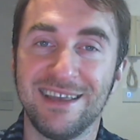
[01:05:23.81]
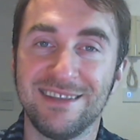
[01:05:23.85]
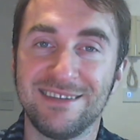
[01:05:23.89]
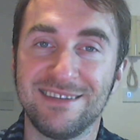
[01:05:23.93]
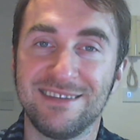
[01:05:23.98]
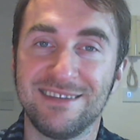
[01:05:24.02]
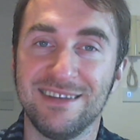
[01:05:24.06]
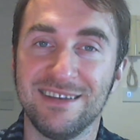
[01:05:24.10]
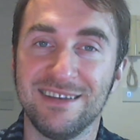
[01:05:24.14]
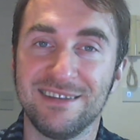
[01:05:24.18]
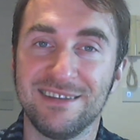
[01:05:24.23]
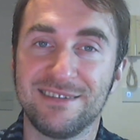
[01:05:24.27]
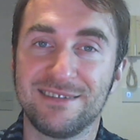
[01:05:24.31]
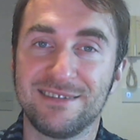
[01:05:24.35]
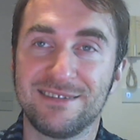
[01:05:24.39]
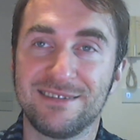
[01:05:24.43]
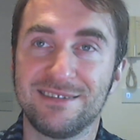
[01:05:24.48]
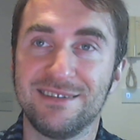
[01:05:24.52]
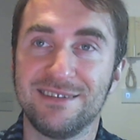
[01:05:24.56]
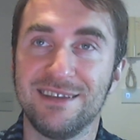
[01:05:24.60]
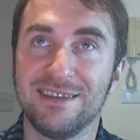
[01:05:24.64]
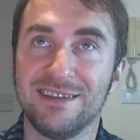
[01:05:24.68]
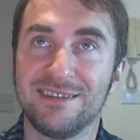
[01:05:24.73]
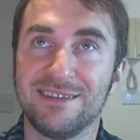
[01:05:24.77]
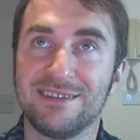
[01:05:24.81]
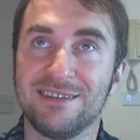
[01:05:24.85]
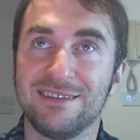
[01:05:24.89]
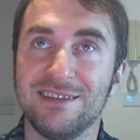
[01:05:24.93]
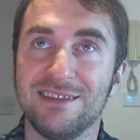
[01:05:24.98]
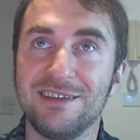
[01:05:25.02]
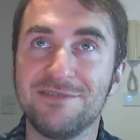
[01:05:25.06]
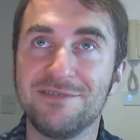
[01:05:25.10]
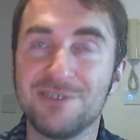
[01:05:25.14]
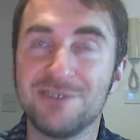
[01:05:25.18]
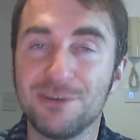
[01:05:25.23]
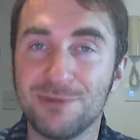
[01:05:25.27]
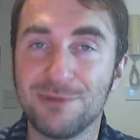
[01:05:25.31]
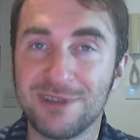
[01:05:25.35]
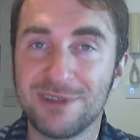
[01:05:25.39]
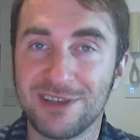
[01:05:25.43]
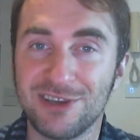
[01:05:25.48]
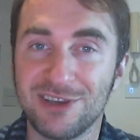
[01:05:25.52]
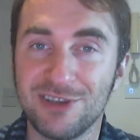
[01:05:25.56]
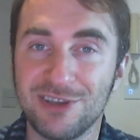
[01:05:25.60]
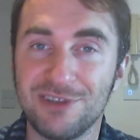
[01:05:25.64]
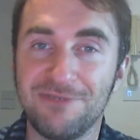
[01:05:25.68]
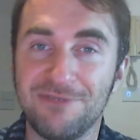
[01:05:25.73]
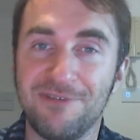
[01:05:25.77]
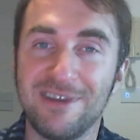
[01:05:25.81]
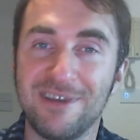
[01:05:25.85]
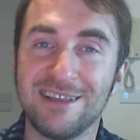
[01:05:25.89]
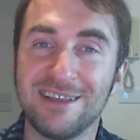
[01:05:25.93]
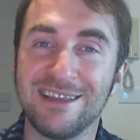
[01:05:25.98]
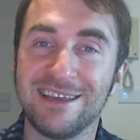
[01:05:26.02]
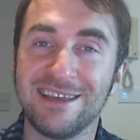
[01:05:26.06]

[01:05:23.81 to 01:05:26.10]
that leaves you with a good feeling,